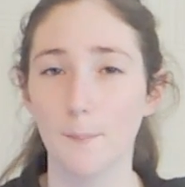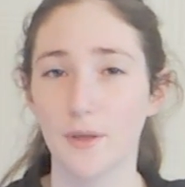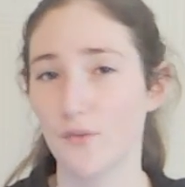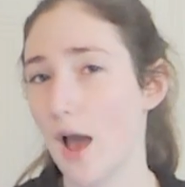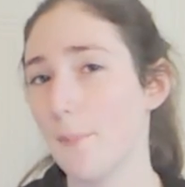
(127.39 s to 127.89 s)

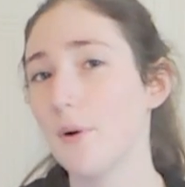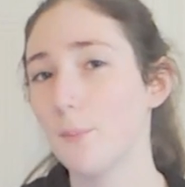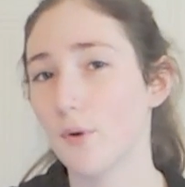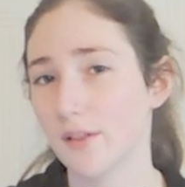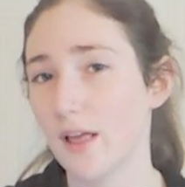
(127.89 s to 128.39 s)
but if I put
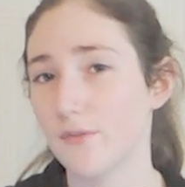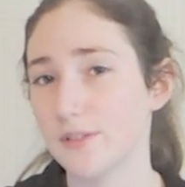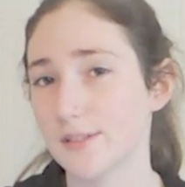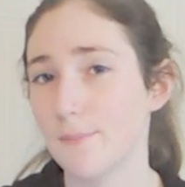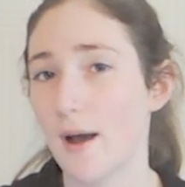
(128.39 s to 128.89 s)
more love
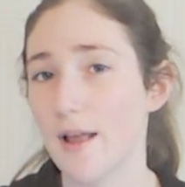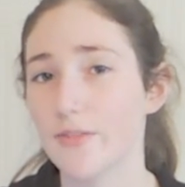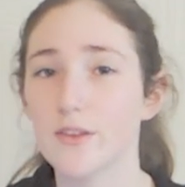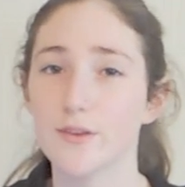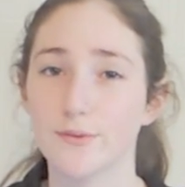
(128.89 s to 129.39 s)
into
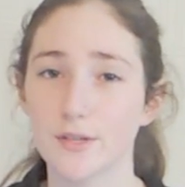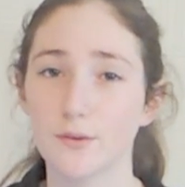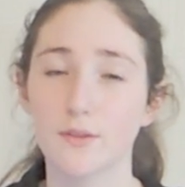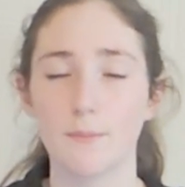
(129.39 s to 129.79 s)
mine than you do,